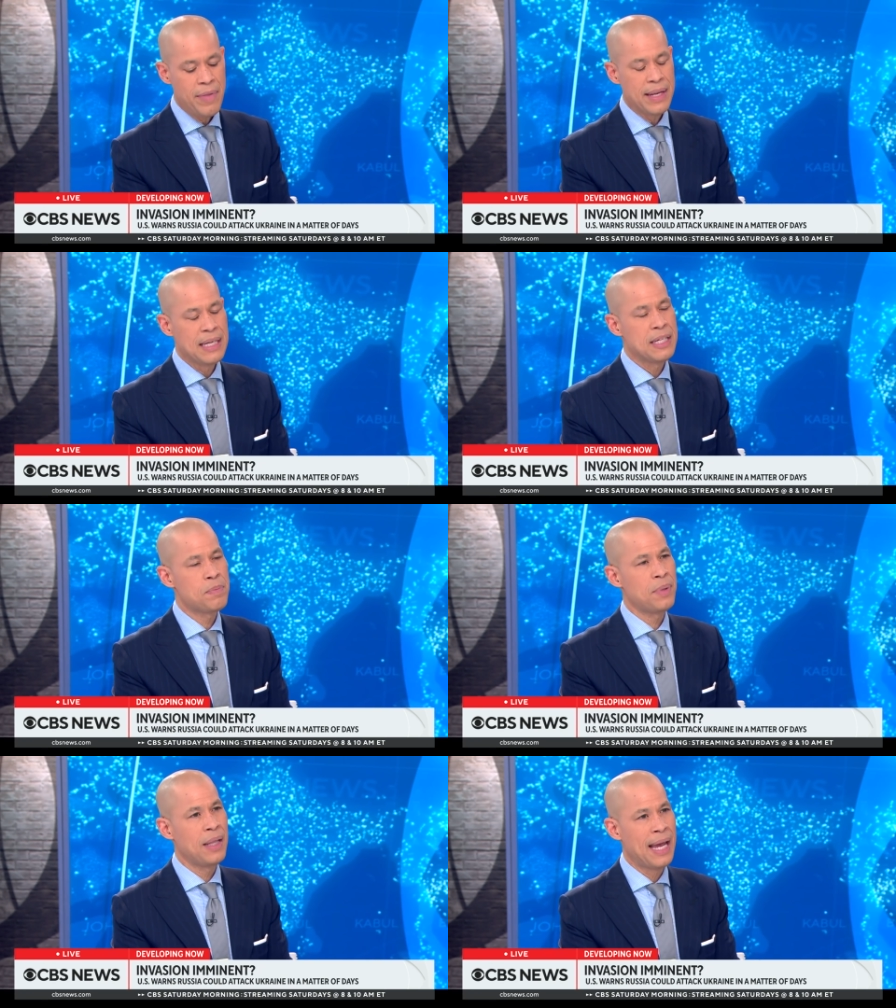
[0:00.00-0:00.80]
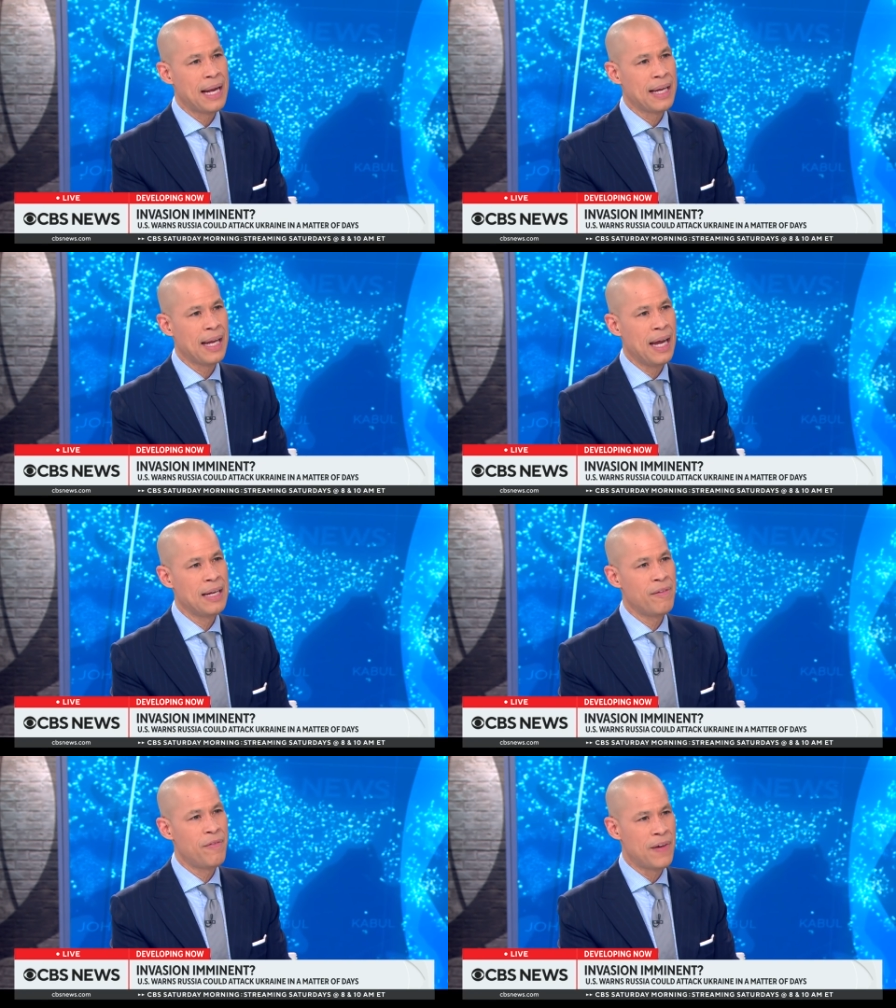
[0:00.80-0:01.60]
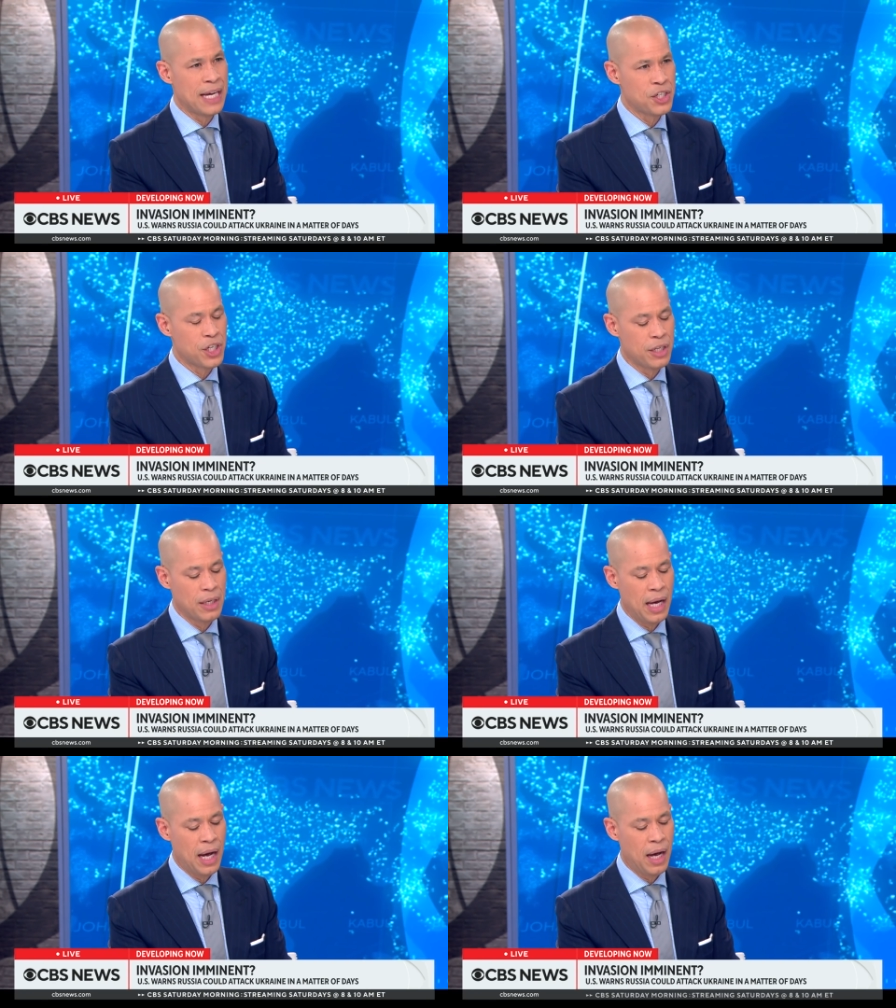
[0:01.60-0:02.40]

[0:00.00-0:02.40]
that he is planning an invasion.